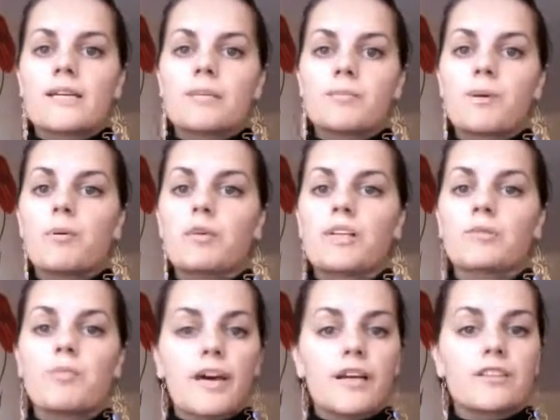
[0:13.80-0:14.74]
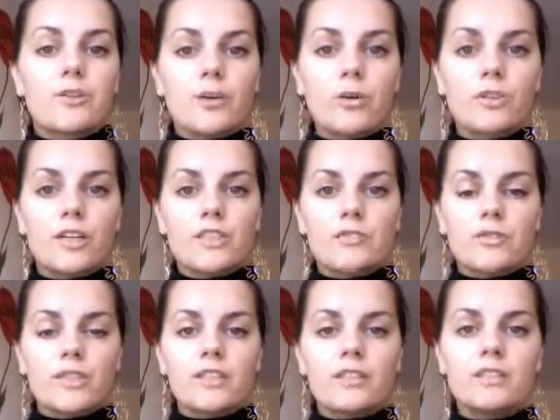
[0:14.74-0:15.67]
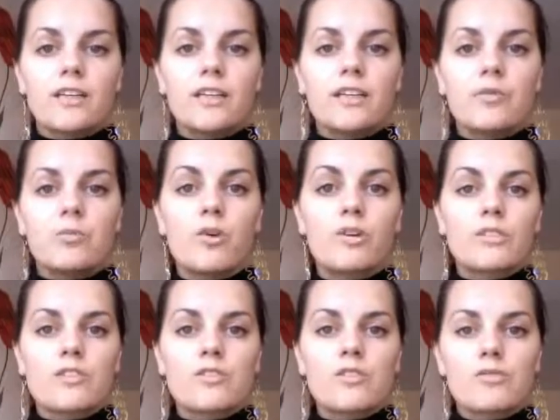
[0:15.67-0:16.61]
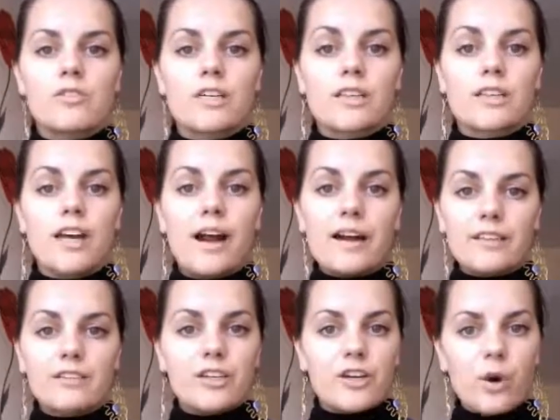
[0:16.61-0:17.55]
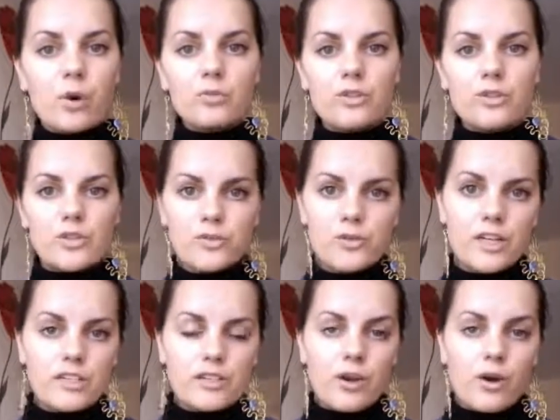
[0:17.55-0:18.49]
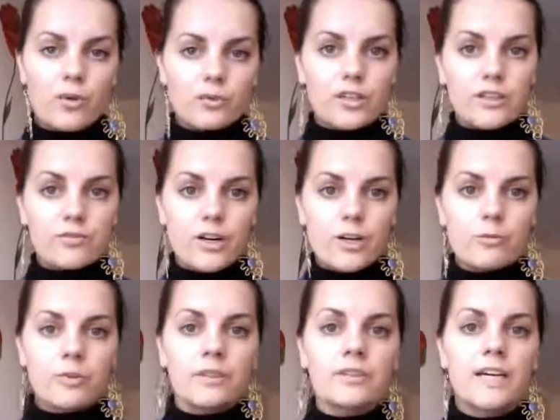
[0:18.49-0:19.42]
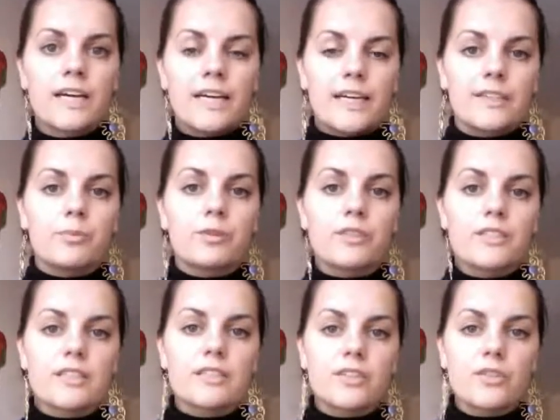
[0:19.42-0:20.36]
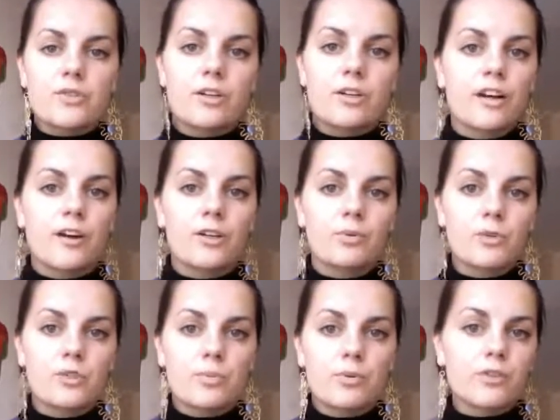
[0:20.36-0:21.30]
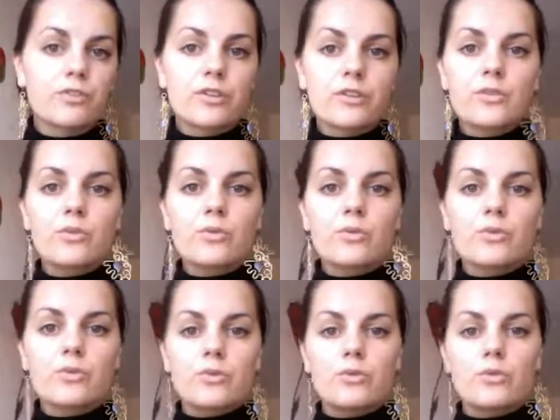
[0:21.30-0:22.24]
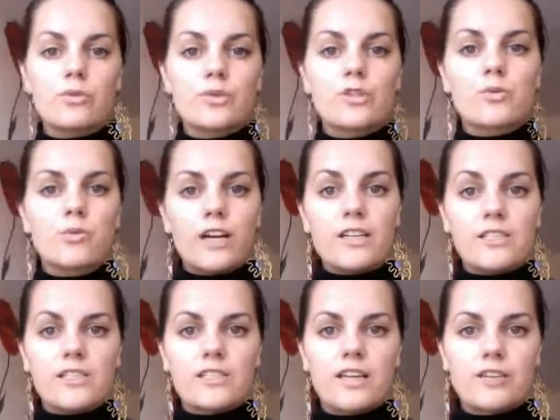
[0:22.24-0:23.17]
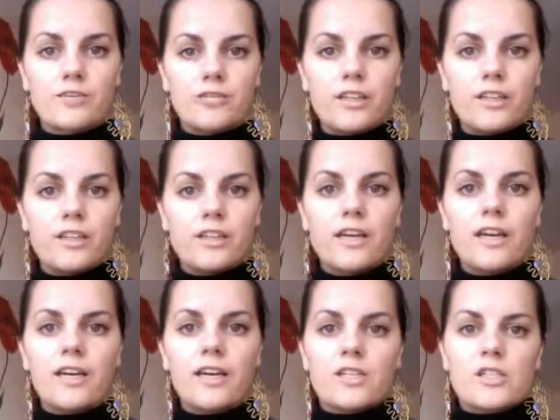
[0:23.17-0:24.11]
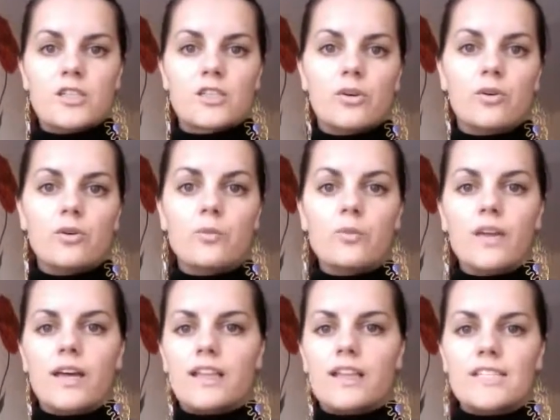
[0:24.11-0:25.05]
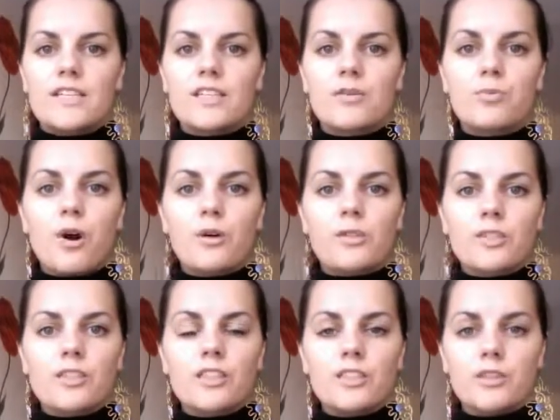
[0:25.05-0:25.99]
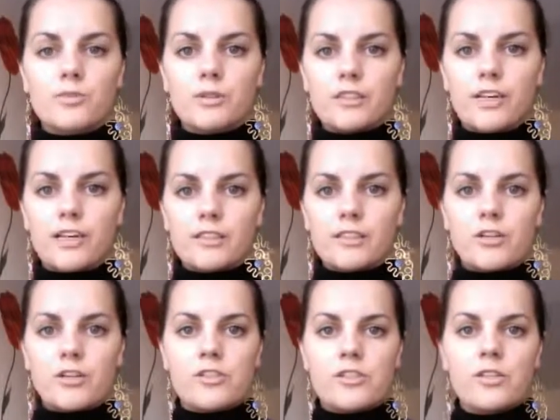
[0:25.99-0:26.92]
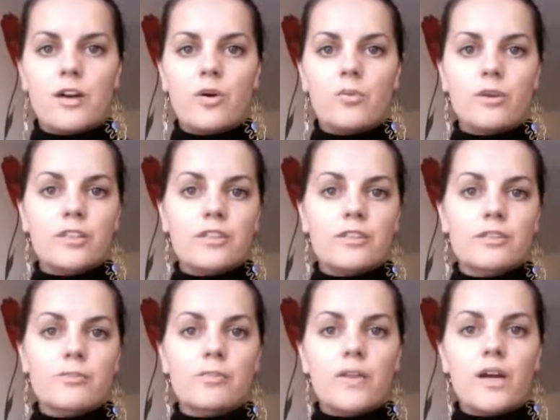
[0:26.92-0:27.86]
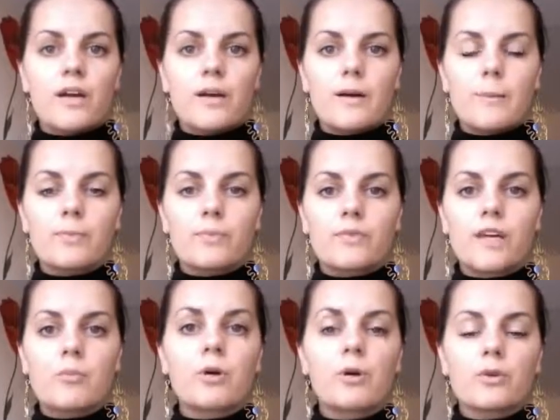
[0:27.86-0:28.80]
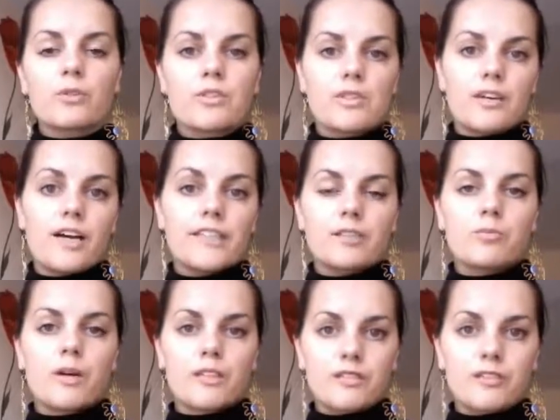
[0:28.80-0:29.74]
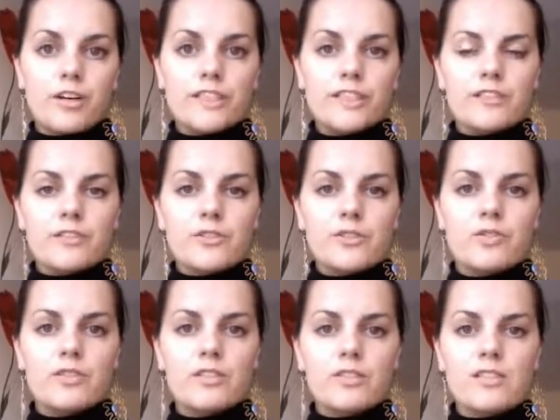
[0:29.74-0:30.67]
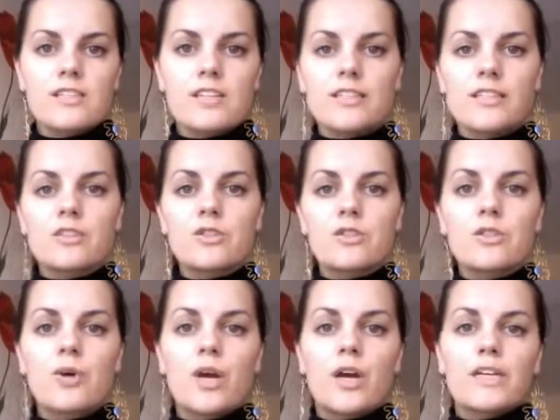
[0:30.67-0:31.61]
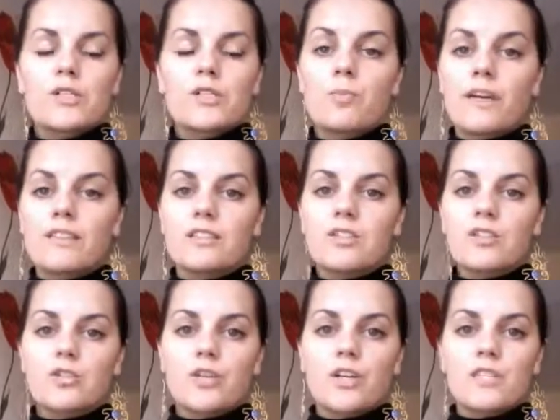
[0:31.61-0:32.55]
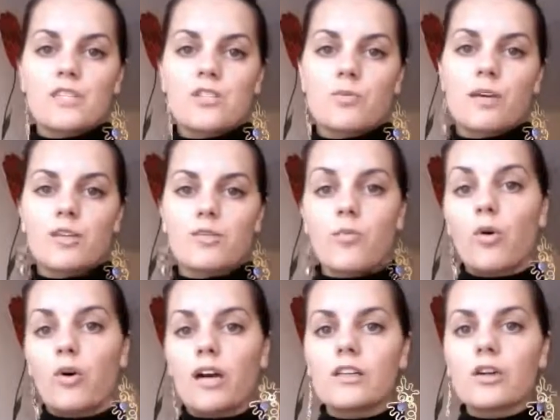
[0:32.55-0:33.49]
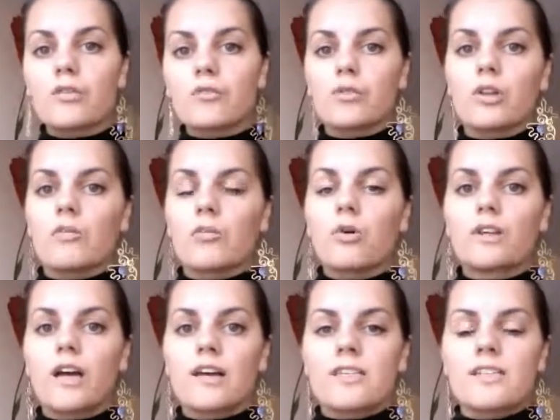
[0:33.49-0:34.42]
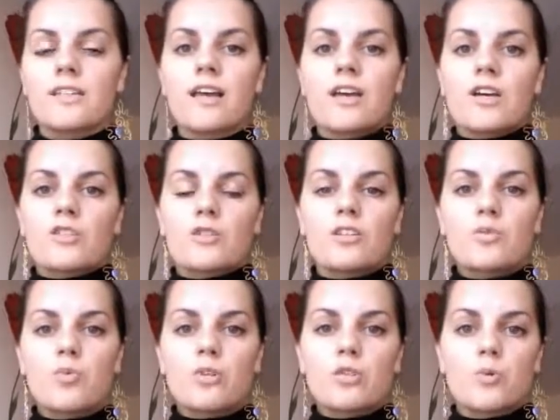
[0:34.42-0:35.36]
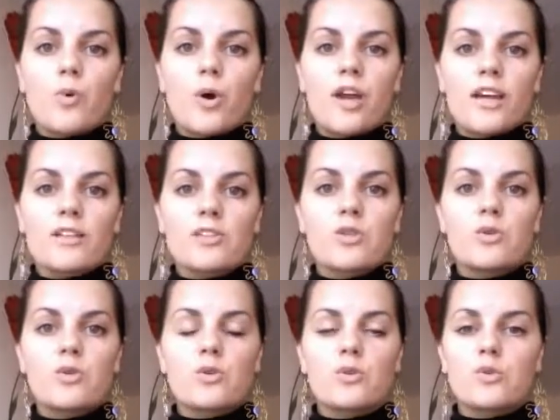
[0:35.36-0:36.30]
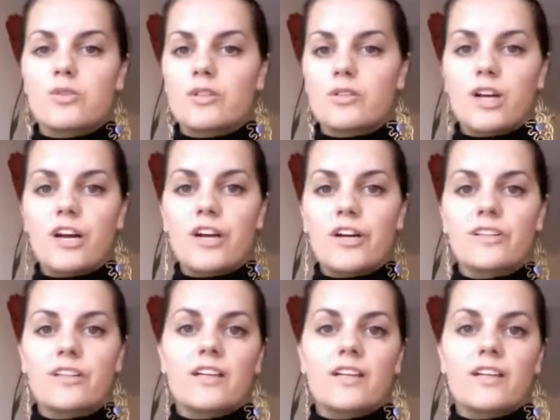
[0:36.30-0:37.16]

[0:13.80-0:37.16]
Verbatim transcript: people got back their own country, they wanted to declare that they owned the streets, they owned the environment, and the political street art was a perfect tool to, to express that feeling. So let's say the project Egypt Colors, where um, neighborhoods guided by the fine art students decided to, to paint the streets to make it more colorful and more nice. So this was a way to, to declare